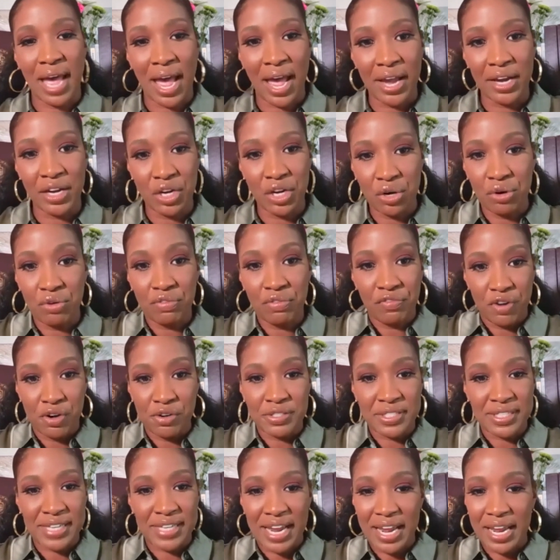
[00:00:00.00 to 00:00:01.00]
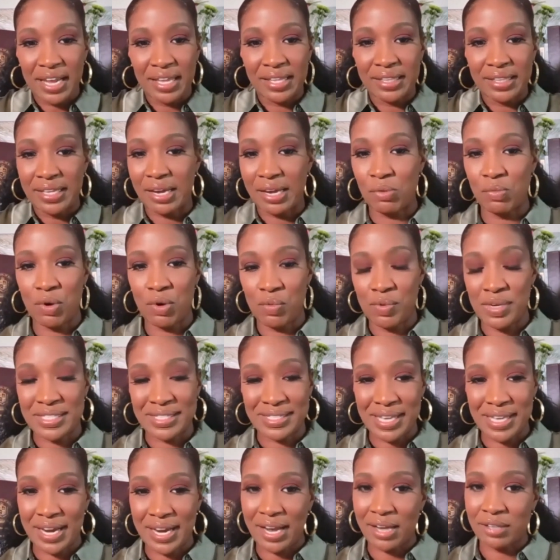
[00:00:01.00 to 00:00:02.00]
I know firsthand that when we
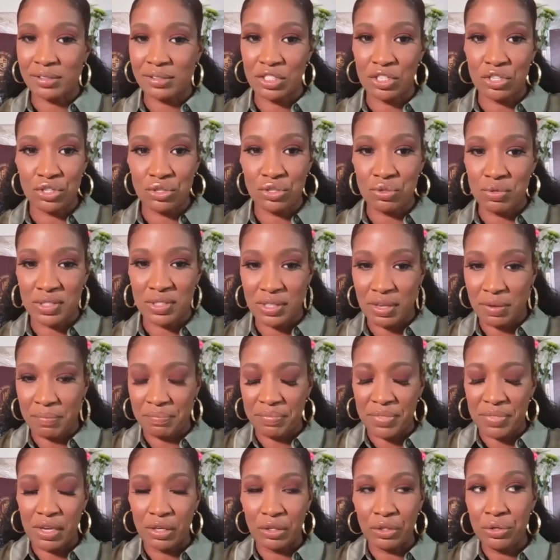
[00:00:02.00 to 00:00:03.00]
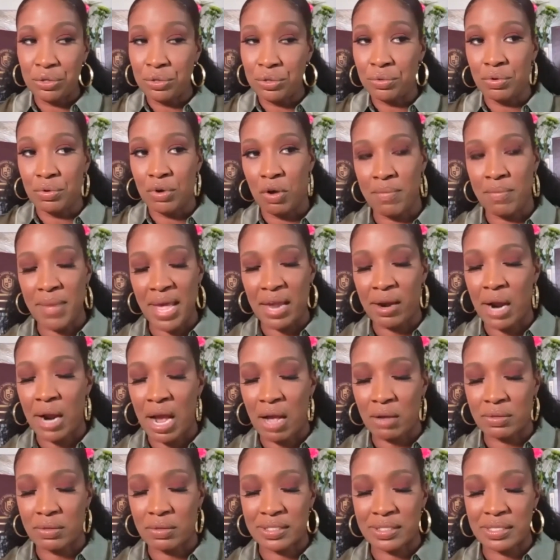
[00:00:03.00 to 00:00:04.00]
set out to do something new, no matter
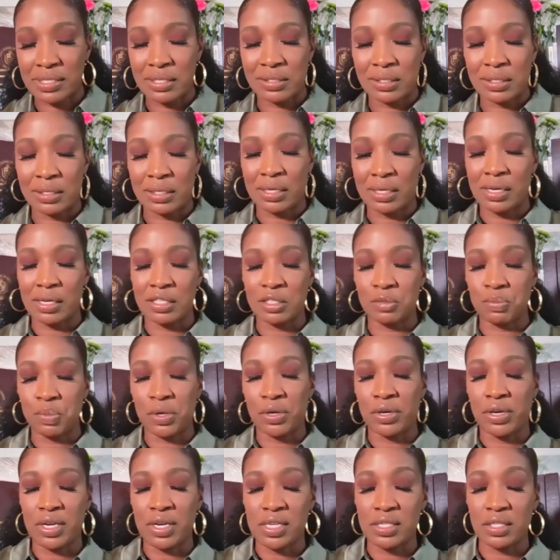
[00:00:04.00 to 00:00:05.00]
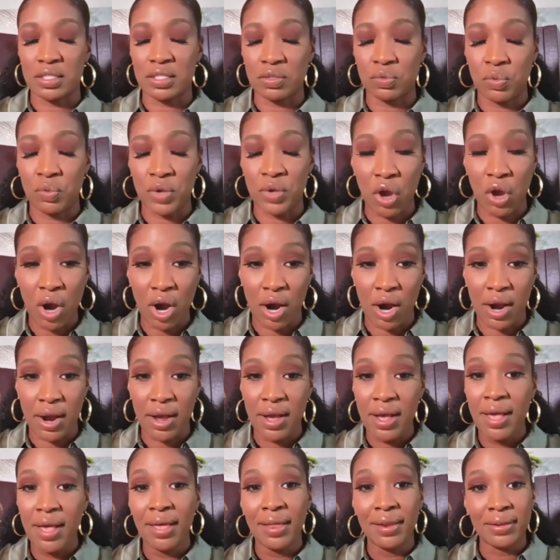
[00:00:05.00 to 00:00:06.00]
how seasoned and experienced we
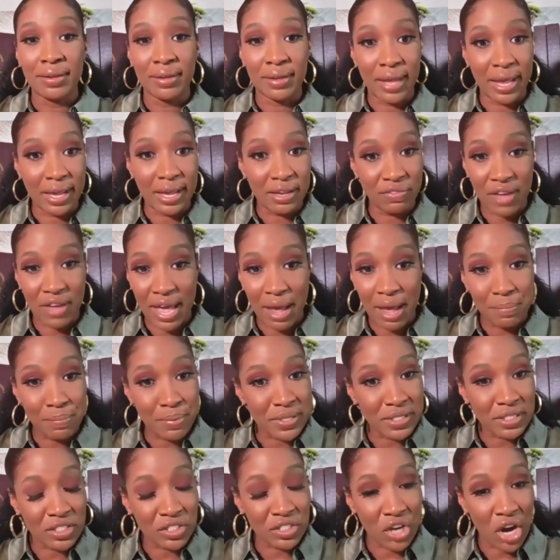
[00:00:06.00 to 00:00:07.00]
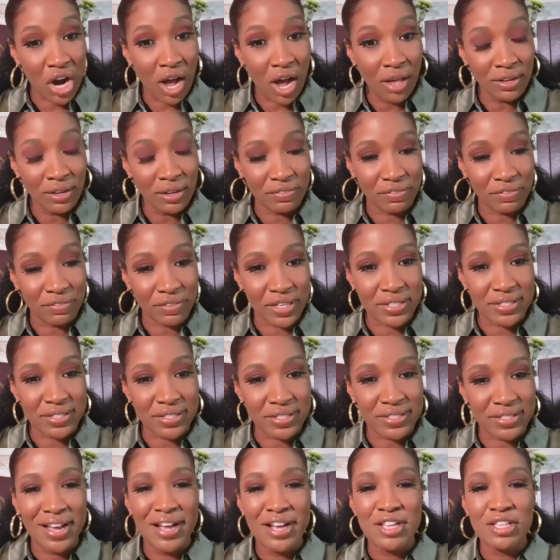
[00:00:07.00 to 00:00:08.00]
are, life happens to all of us.
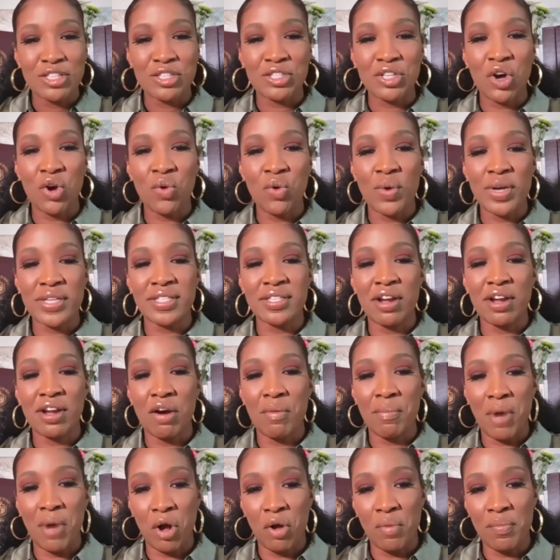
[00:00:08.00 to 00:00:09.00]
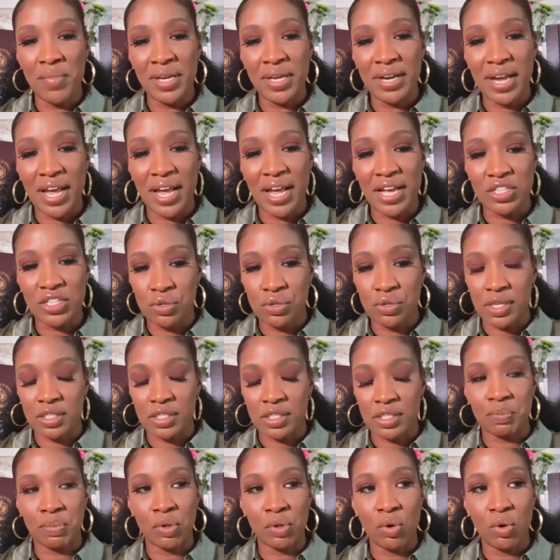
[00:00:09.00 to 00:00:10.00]
So was there a moment as you
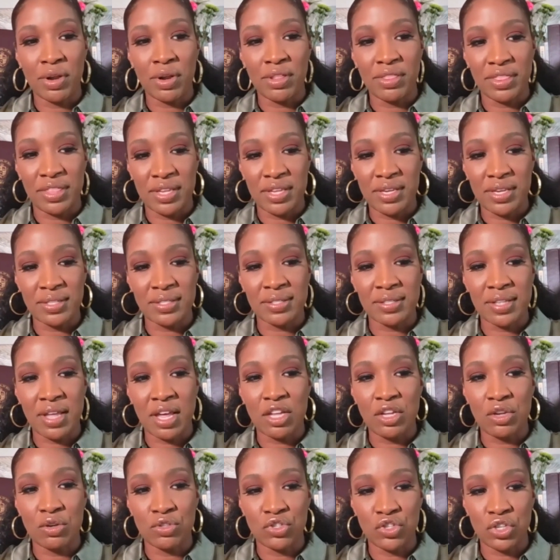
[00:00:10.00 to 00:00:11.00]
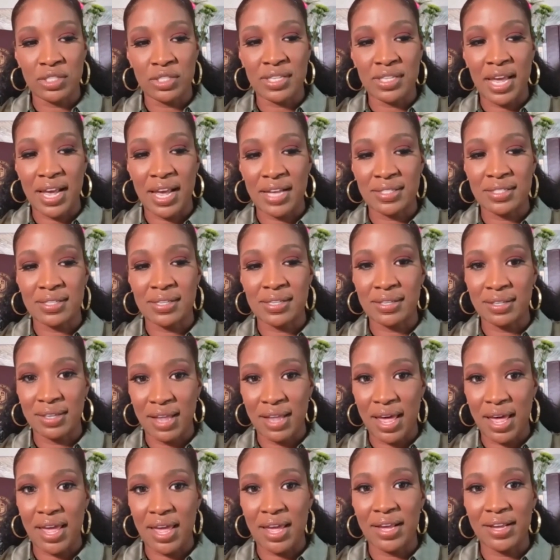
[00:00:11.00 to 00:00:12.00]
explored this that you just had to
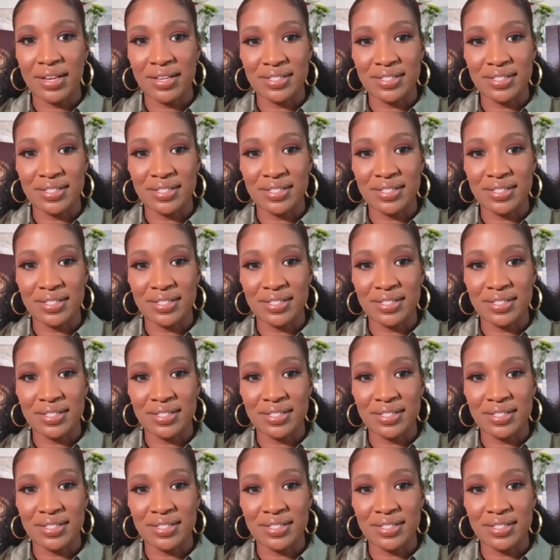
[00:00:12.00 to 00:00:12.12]
like